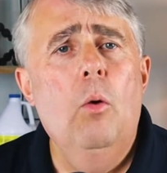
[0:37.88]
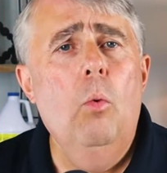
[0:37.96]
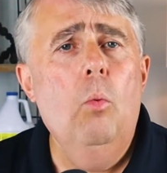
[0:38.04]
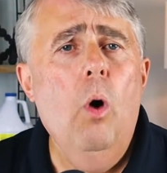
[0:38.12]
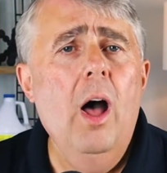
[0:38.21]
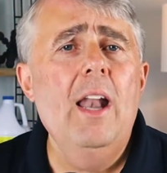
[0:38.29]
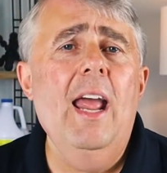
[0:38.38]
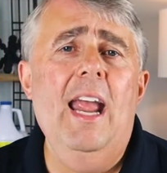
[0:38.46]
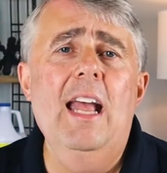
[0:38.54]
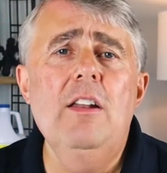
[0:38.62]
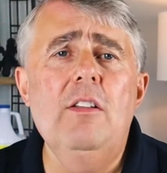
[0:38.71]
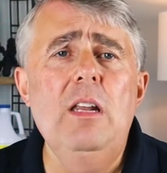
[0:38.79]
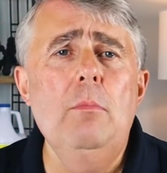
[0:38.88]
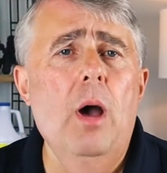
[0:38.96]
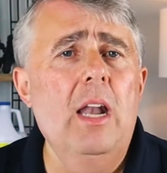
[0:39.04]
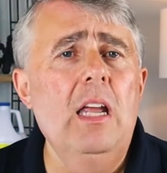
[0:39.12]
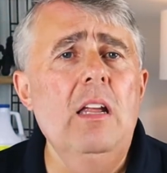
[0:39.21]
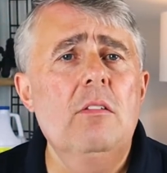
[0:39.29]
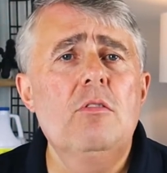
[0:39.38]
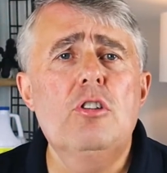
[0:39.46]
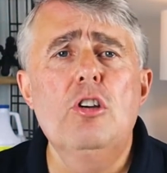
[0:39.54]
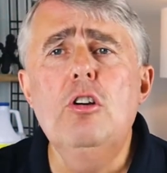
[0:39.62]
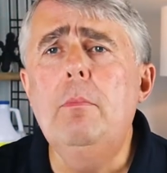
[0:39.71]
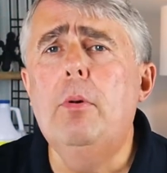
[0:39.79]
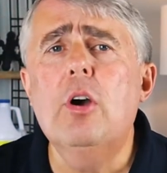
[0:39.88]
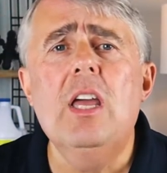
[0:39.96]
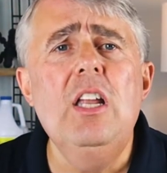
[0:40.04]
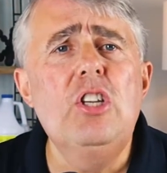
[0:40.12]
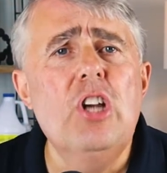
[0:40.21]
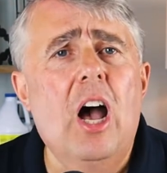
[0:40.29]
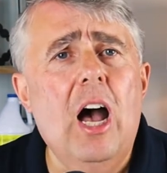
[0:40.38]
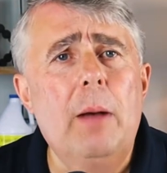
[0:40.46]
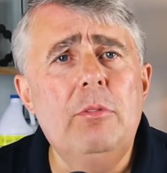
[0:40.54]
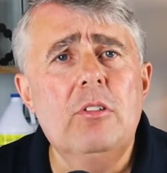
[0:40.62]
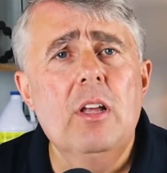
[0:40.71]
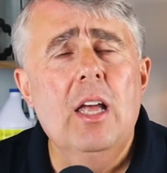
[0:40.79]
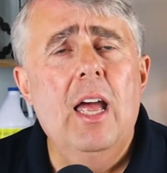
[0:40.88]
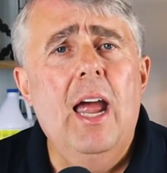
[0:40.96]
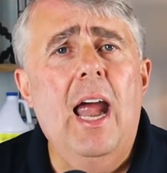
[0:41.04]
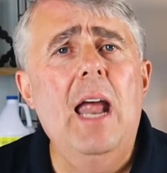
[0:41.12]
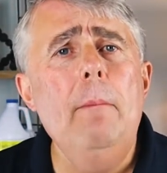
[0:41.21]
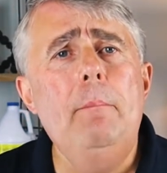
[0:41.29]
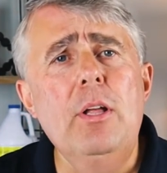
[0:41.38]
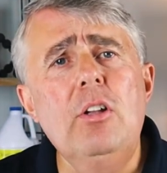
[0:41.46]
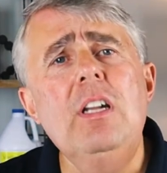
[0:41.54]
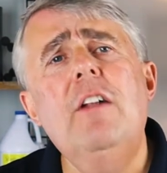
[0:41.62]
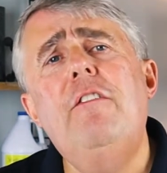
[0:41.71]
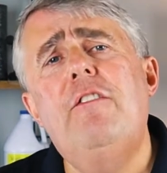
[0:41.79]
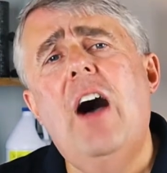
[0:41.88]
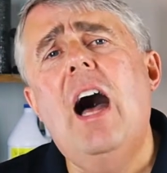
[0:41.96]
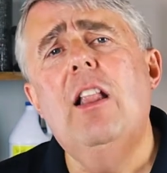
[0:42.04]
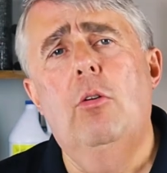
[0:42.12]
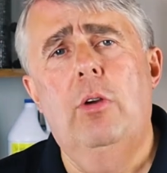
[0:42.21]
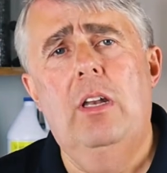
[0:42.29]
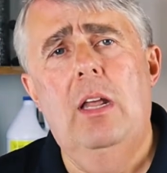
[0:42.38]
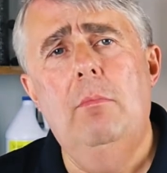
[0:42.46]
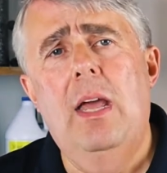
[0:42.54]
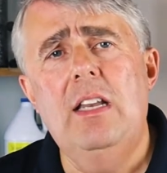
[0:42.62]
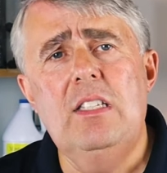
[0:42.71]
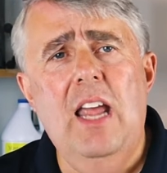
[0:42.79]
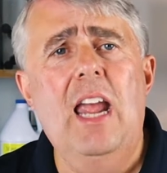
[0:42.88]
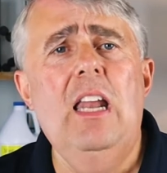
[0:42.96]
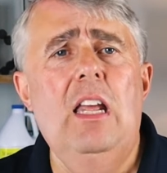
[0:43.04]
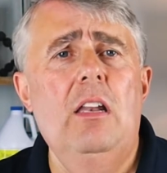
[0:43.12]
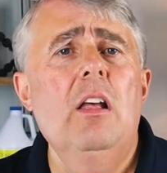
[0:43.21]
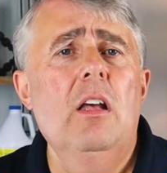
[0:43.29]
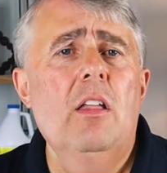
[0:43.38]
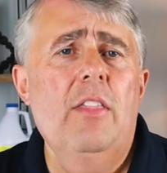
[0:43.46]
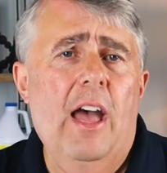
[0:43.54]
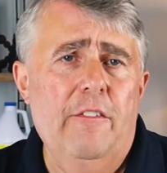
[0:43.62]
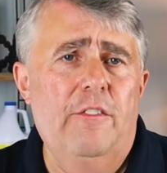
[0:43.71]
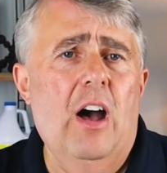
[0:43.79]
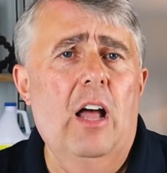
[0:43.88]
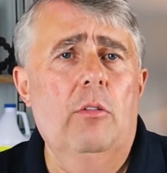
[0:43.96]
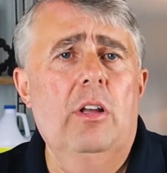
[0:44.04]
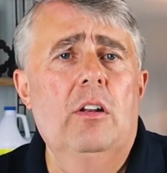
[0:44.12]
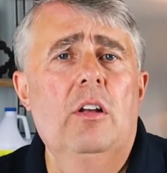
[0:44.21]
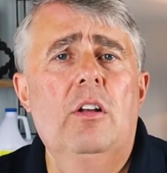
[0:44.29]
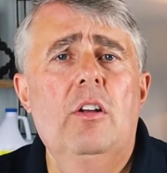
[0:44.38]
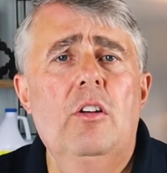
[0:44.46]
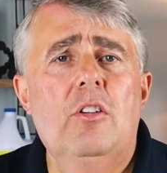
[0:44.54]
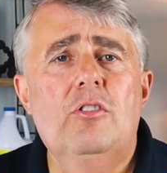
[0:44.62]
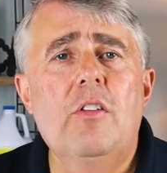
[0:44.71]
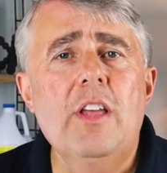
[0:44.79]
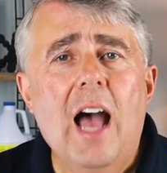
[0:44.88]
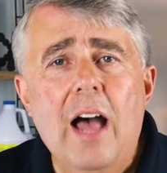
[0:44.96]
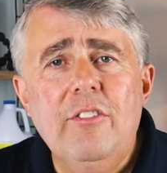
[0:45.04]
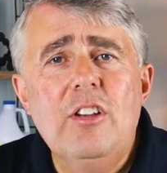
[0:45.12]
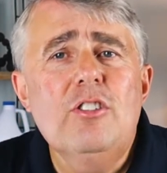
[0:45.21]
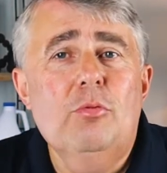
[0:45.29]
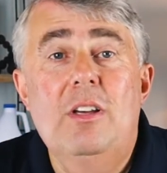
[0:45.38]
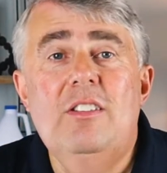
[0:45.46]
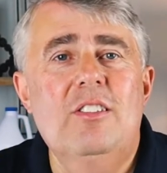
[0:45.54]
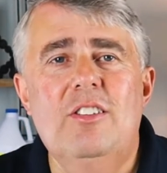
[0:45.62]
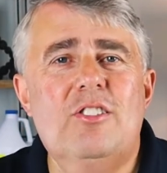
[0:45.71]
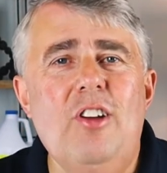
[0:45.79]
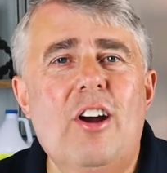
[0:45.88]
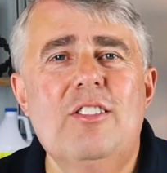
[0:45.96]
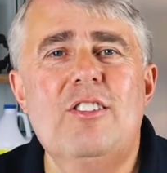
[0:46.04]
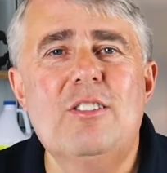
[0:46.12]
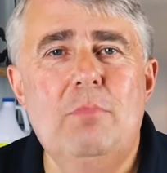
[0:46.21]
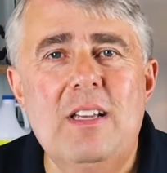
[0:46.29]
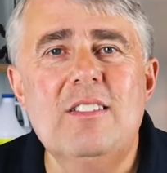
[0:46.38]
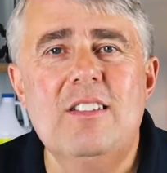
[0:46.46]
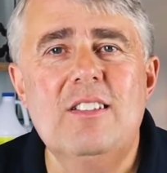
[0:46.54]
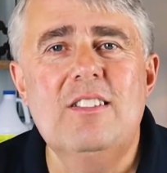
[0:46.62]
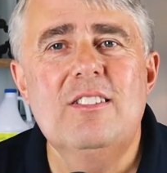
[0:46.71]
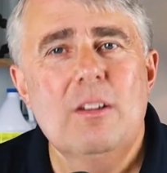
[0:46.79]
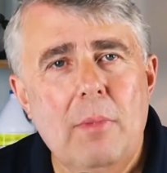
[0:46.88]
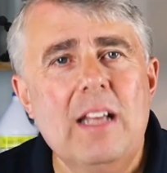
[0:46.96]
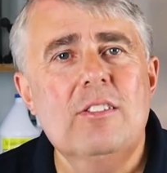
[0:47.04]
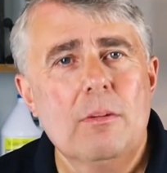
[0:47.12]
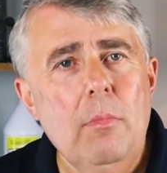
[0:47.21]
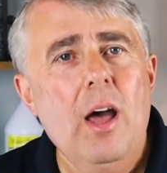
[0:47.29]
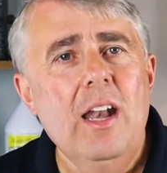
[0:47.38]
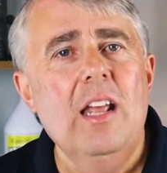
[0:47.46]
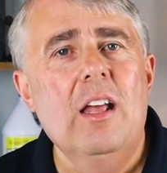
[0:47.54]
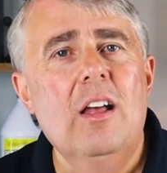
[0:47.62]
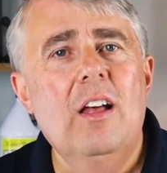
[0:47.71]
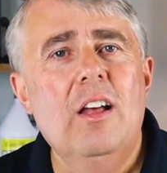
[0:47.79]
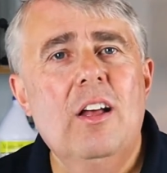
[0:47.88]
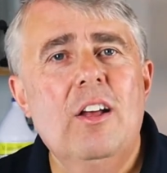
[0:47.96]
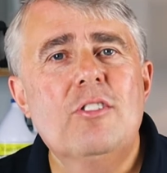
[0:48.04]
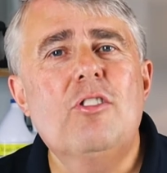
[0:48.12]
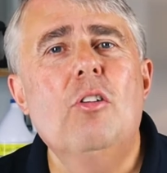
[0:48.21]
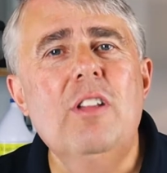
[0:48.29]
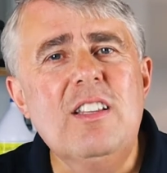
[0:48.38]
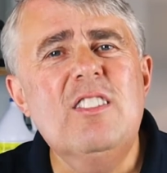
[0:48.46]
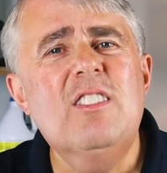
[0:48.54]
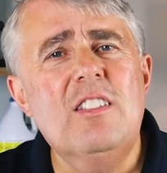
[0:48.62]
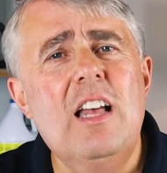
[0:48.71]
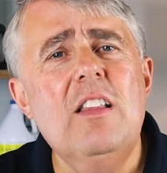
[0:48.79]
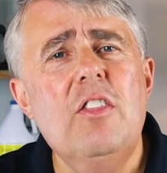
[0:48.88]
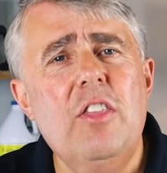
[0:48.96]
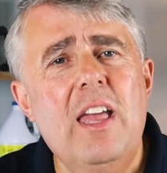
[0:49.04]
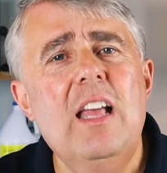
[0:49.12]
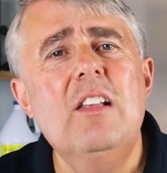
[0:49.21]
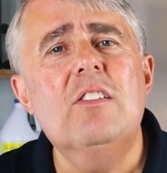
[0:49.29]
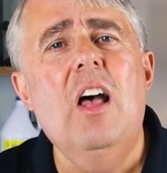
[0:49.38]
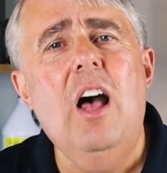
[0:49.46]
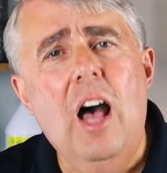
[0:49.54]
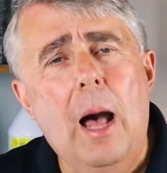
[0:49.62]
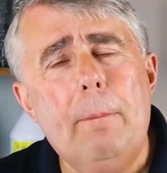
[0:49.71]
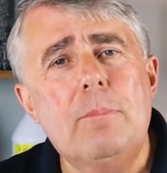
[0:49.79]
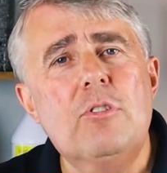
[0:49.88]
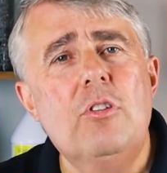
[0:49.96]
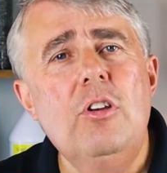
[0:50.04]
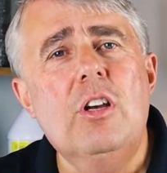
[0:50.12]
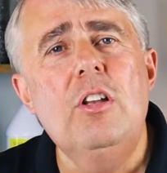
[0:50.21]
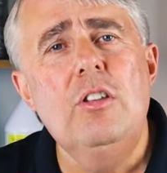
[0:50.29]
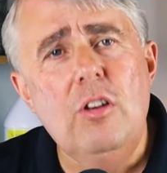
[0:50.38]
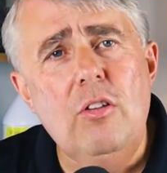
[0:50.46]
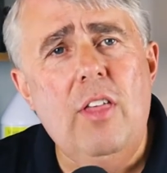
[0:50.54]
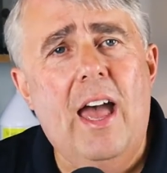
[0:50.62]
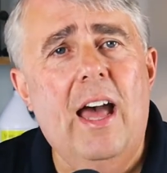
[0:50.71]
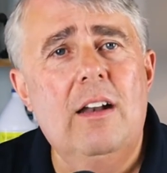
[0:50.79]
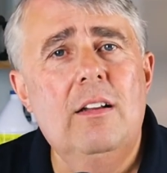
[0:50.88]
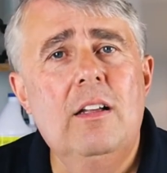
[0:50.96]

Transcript: 1, handling money. 2, booking jobs. And building a following and maintaining that following. So the obvious reason to start this business is to make some money. So let's set things up so you can do that.